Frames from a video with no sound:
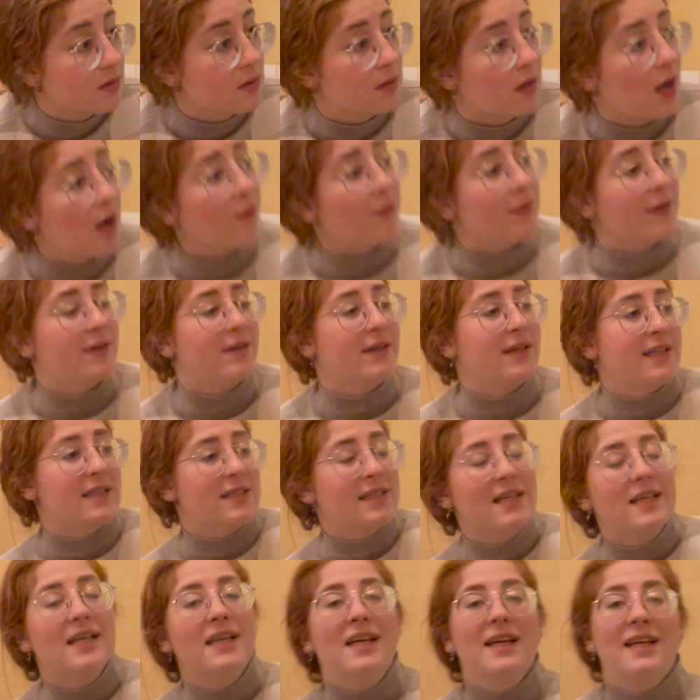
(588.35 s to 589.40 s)
Oh, there it is.
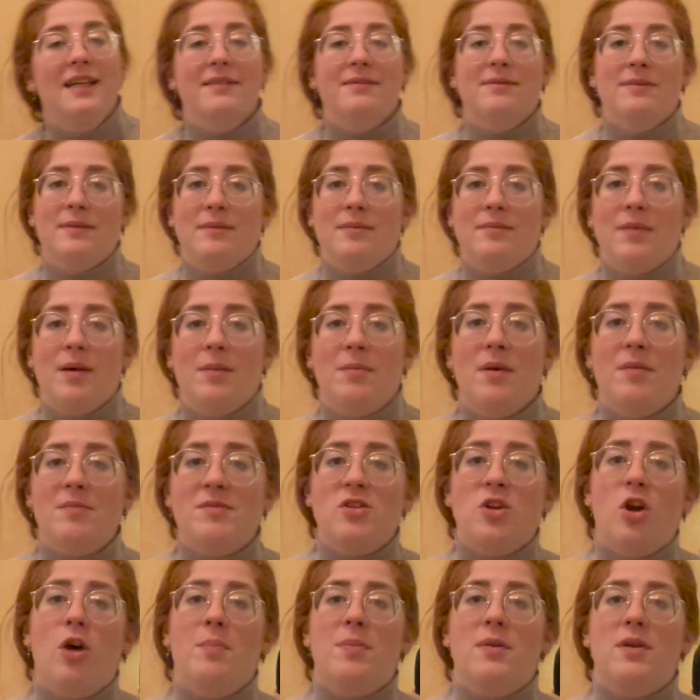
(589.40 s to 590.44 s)
My mom's
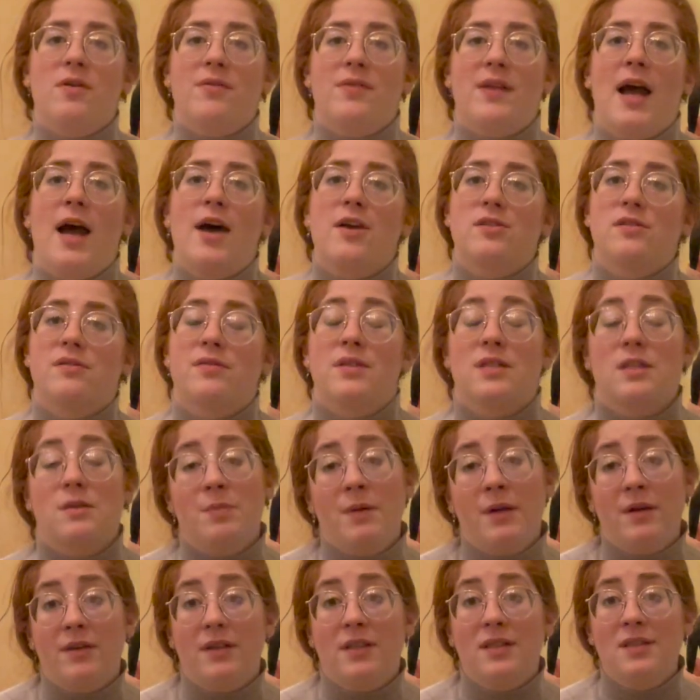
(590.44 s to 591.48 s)
copy of The House of the
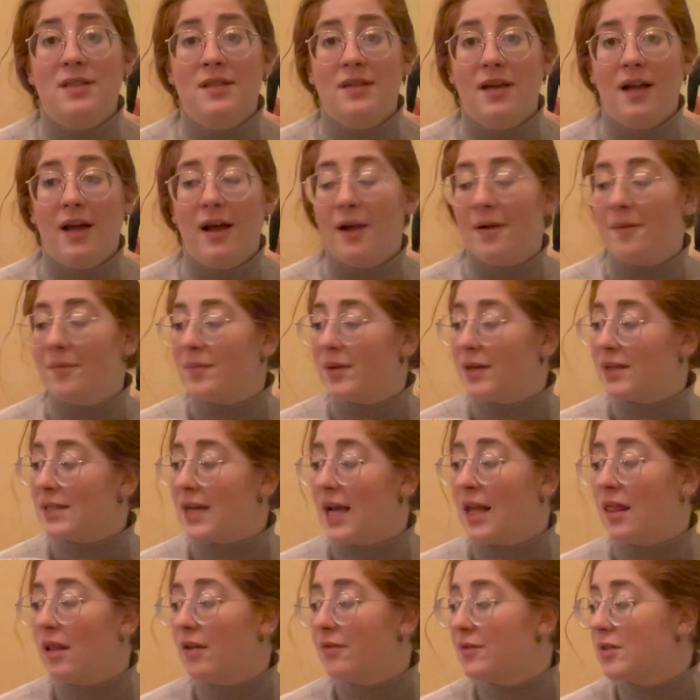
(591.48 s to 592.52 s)
Spirits, because
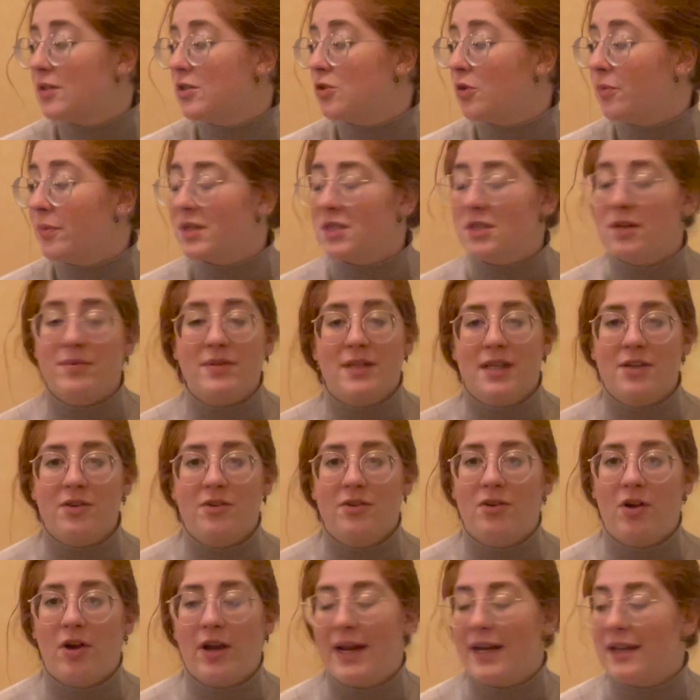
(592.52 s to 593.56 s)
I loved it so much. I was like,
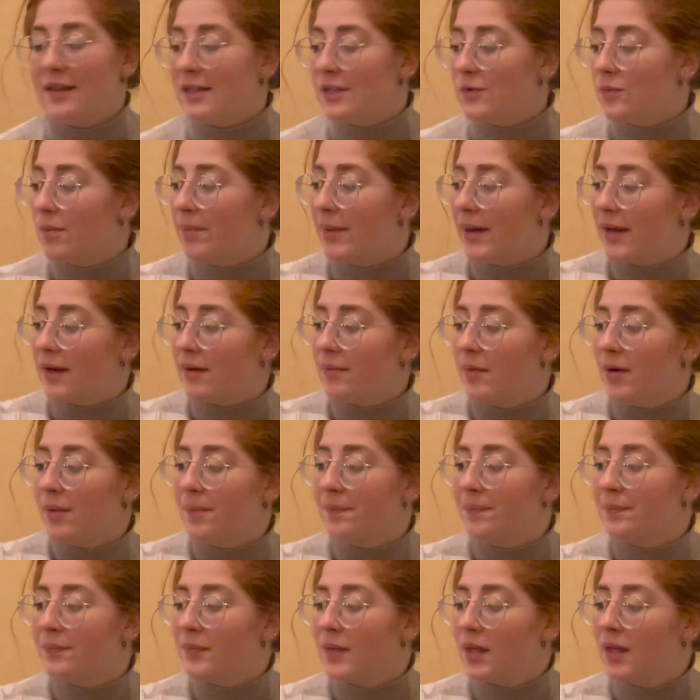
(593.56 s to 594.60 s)
you're not getting this one back, Mom.
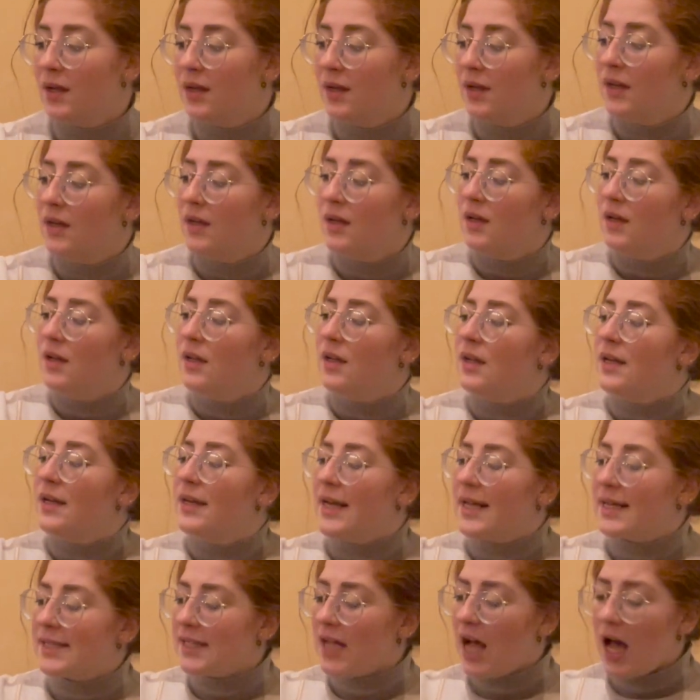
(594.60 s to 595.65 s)

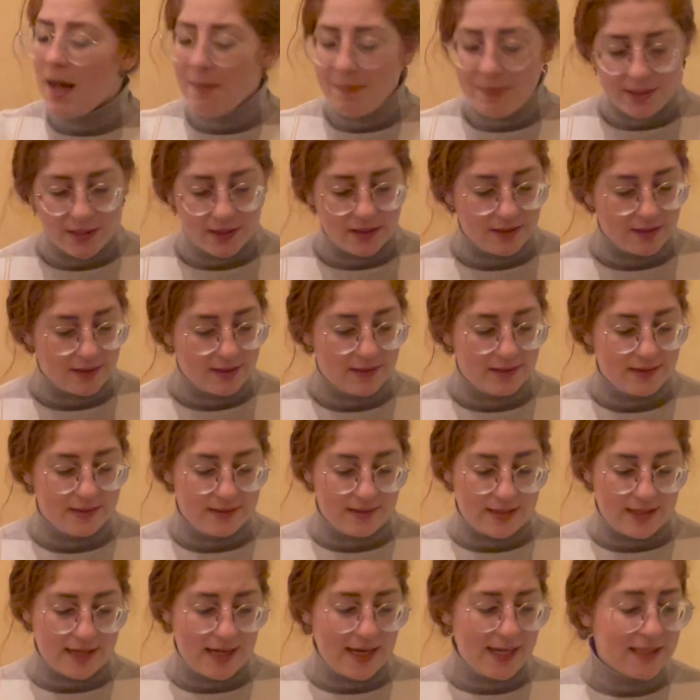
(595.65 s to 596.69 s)
Next up,
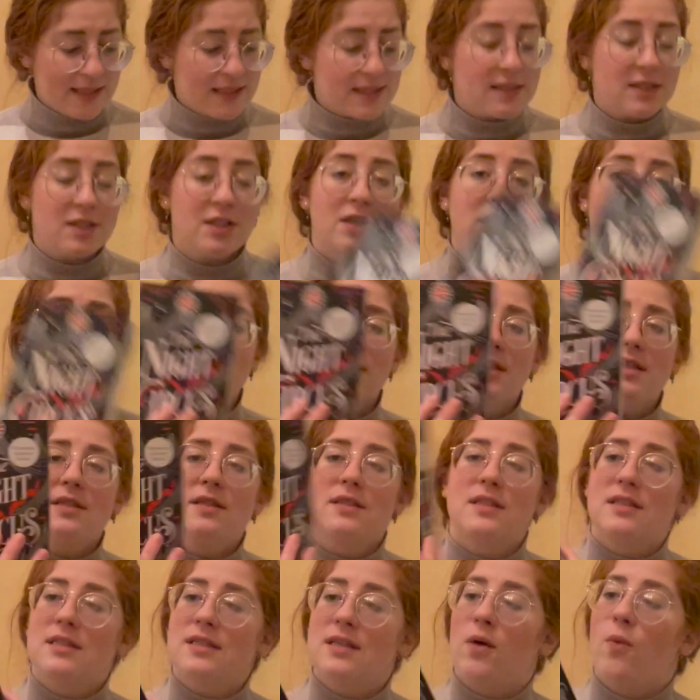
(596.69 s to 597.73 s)
The Night Circus.
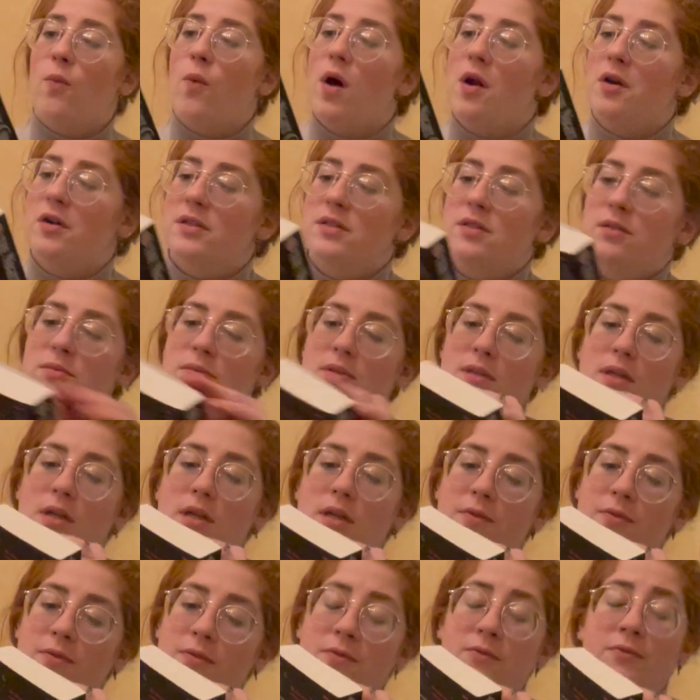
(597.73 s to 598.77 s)
This is a Waterstones.
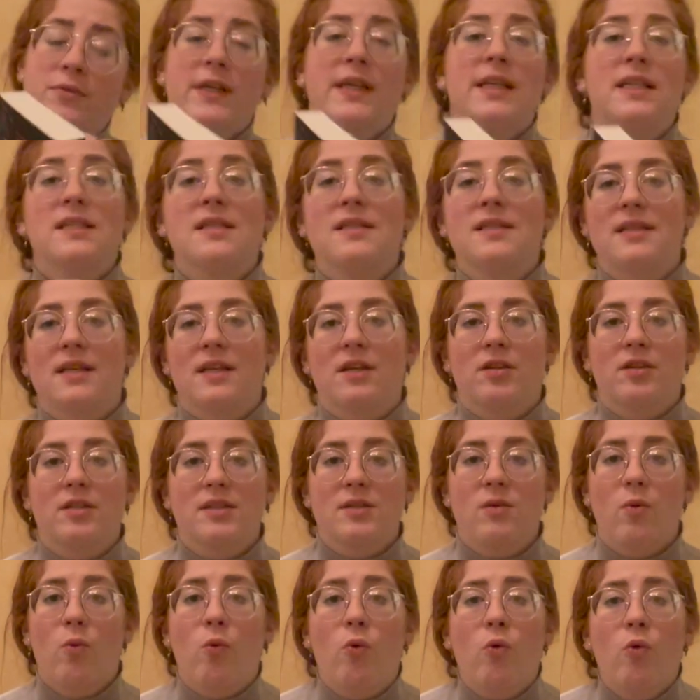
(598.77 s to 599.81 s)
Freaking
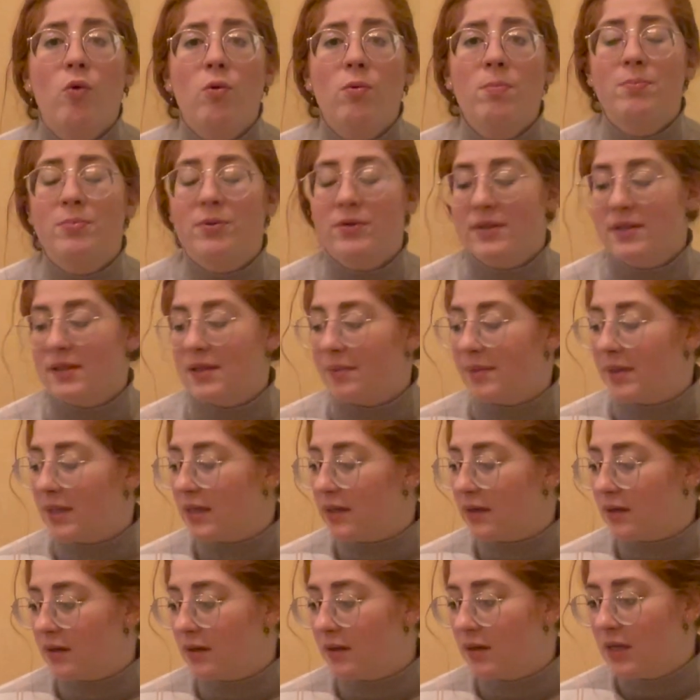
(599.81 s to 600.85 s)
stickers. Who puts that in
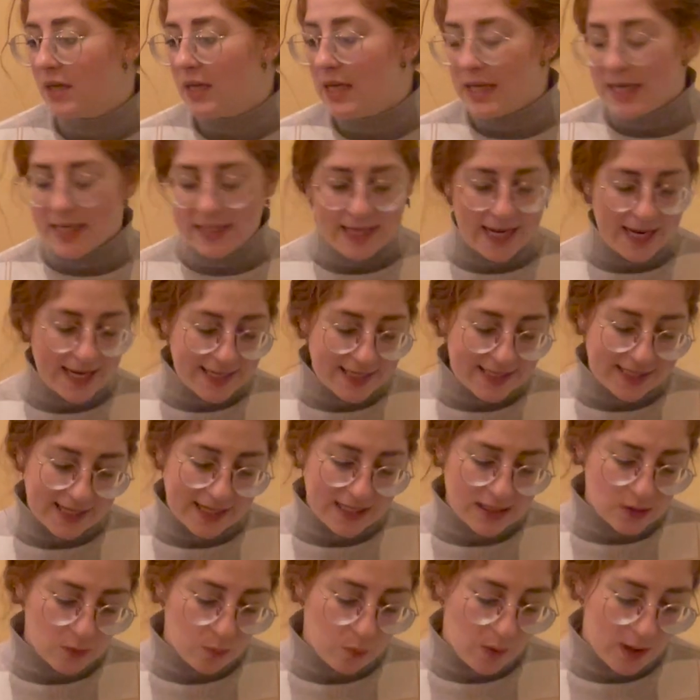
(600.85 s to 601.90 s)
there? Like, I
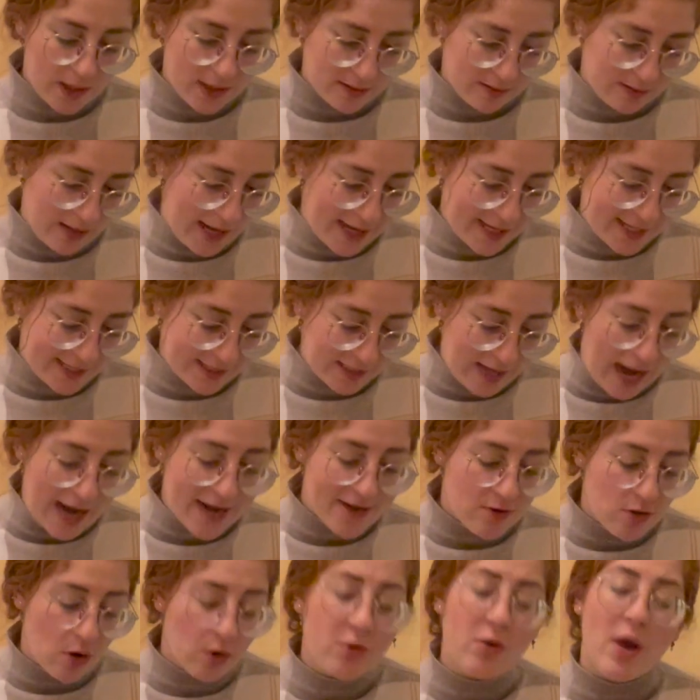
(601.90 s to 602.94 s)
guess why. I
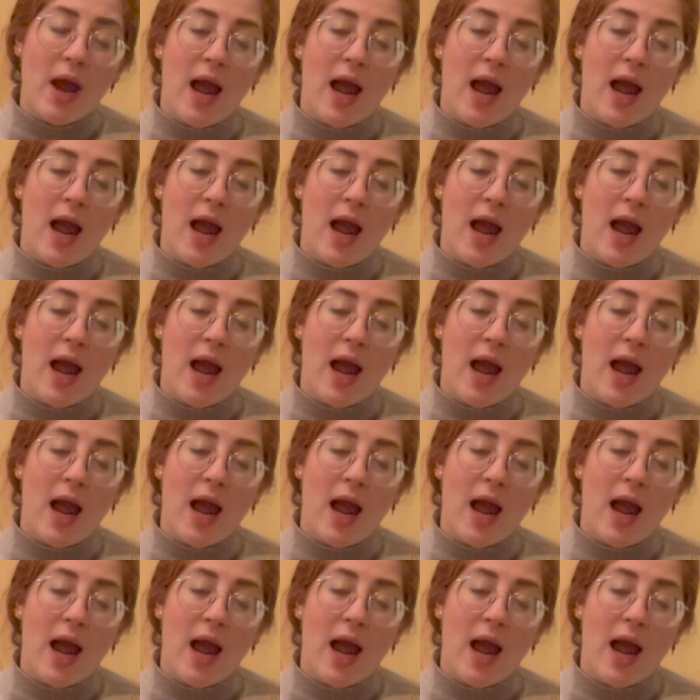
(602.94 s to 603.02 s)
know you